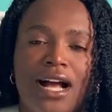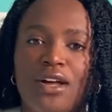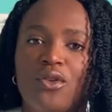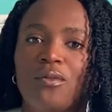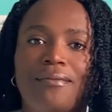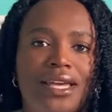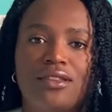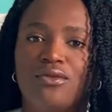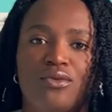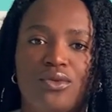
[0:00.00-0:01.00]
I don't make
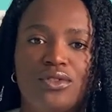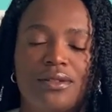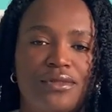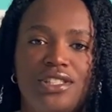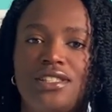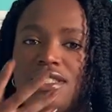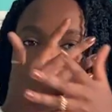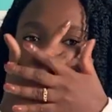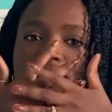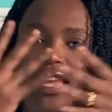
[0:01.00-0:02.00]
the rules. I'm just
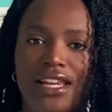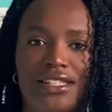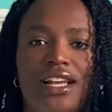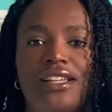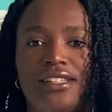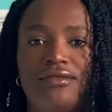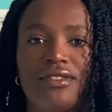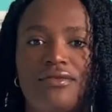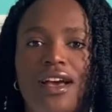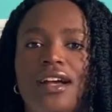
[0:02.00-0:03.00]
stating scientific
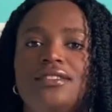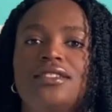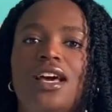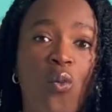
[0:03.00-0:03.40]
fact.